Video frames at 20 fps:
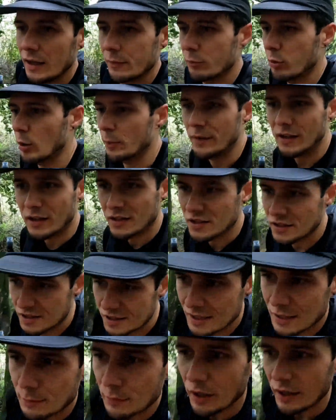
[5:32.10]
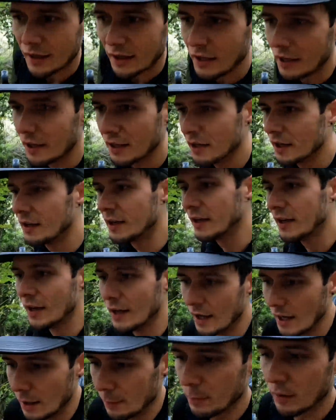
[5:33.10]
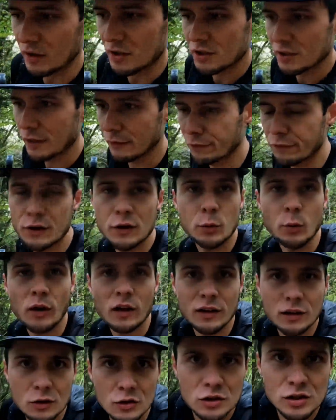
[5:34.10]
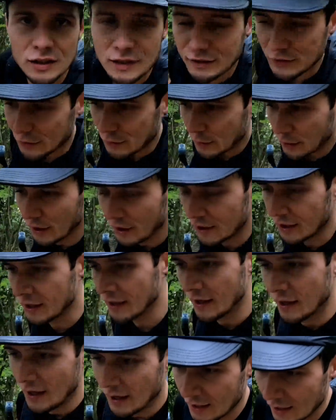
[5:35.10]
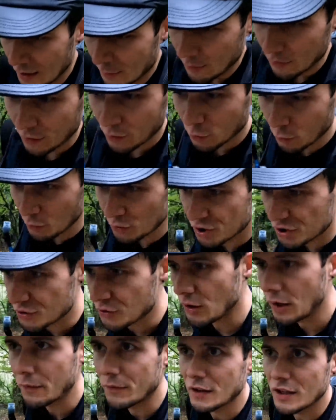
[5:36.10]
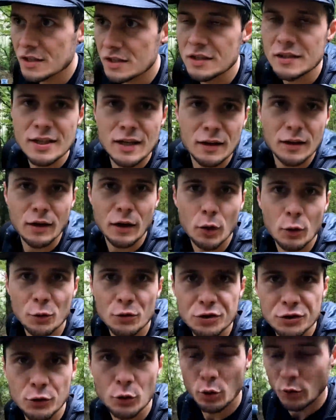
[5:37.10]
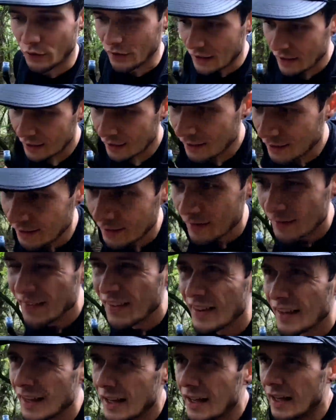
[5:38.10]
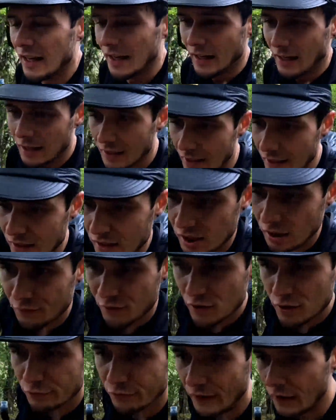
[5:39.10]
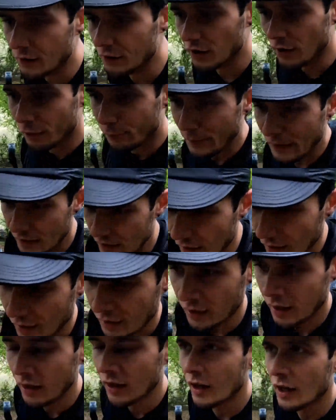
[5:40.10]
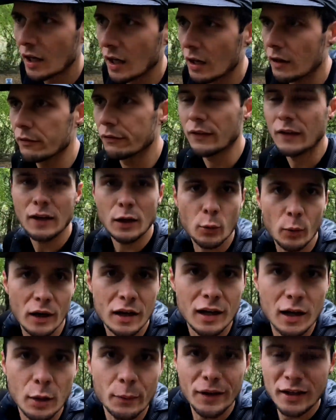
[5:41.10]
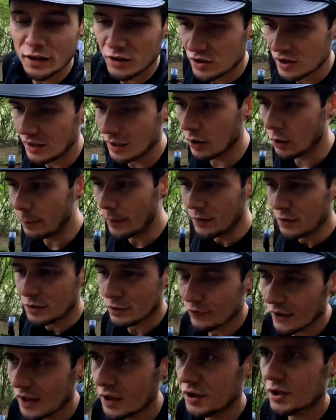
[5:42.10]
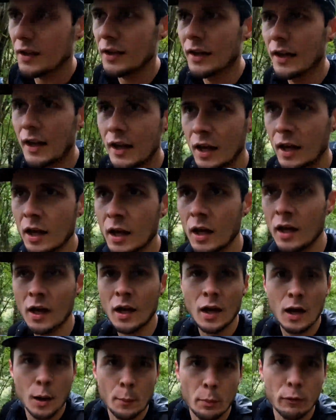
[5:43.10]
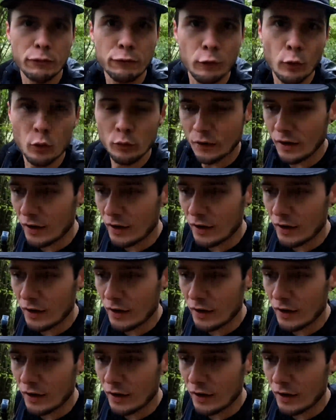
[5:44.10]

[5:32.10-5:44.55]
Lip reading: probably doesn't seem like much different to what I usually do. But of course Strava doesn't tell the whole story. And actually I've just found I've been feeling quite low energy, low motivation before